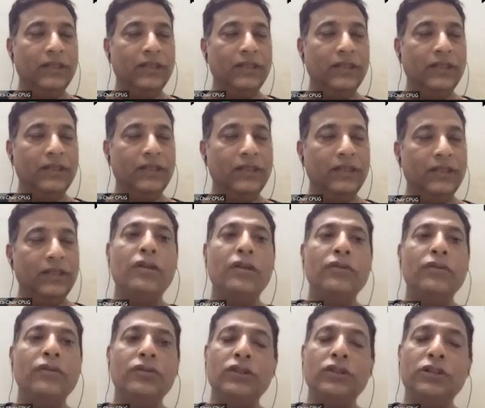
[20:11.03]
So what
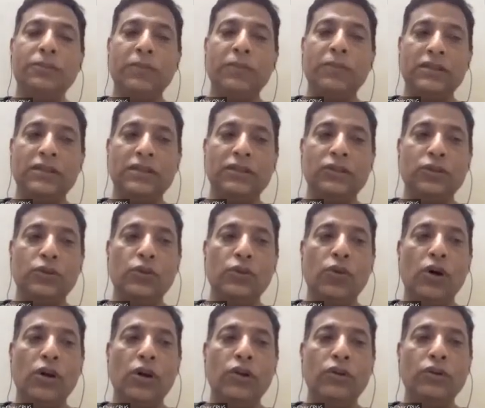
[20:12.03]
about those persons who
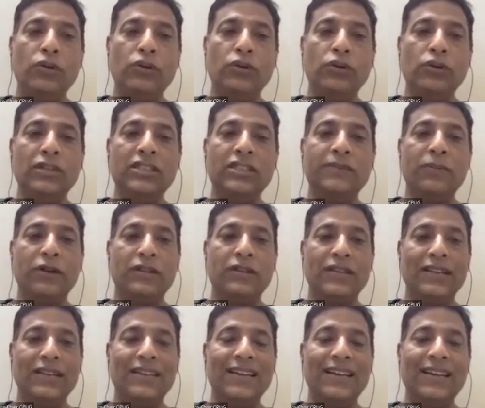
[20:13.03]
want to do this
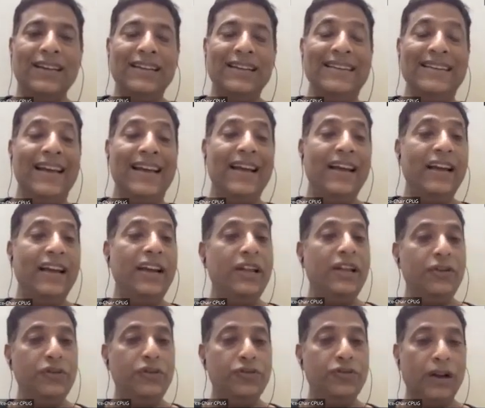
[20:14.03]
project in
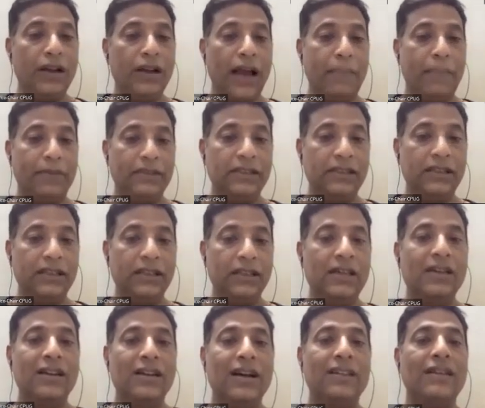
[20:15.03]
individual
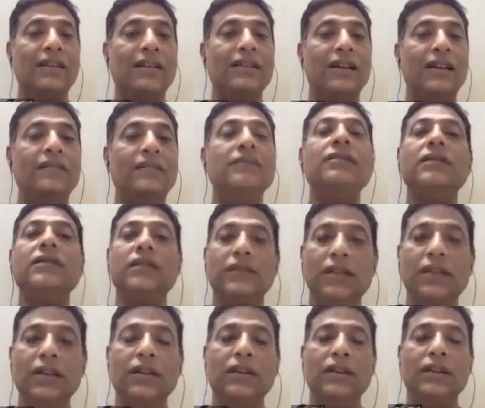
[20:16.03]
capacity rather than,
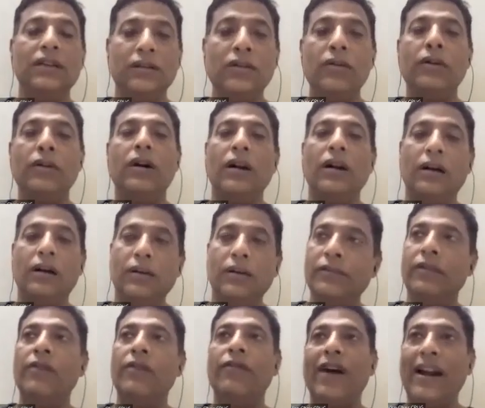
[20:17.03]
you
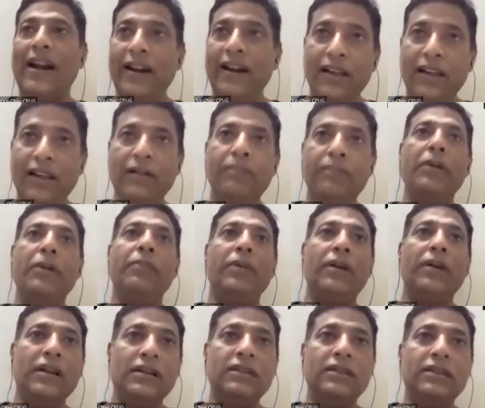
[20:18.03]
know, finding
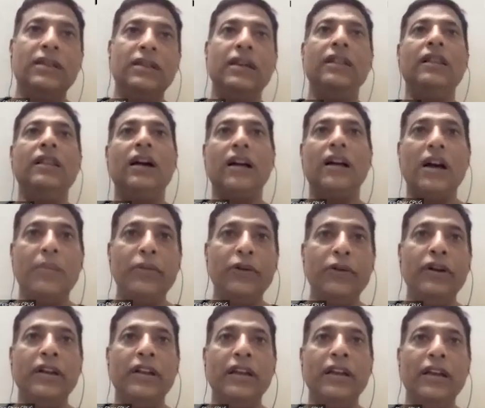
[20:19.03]
people in the
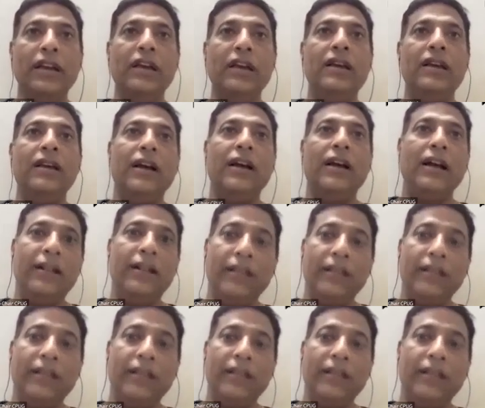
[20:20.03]
community and
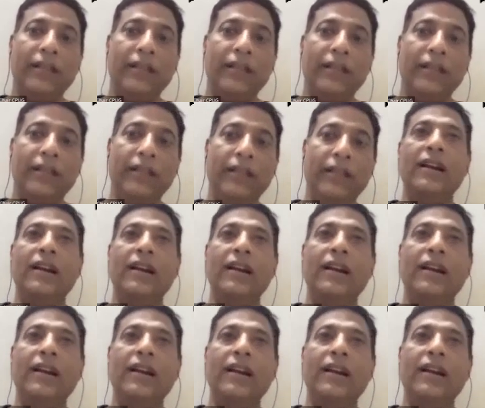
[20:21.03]
visiting and,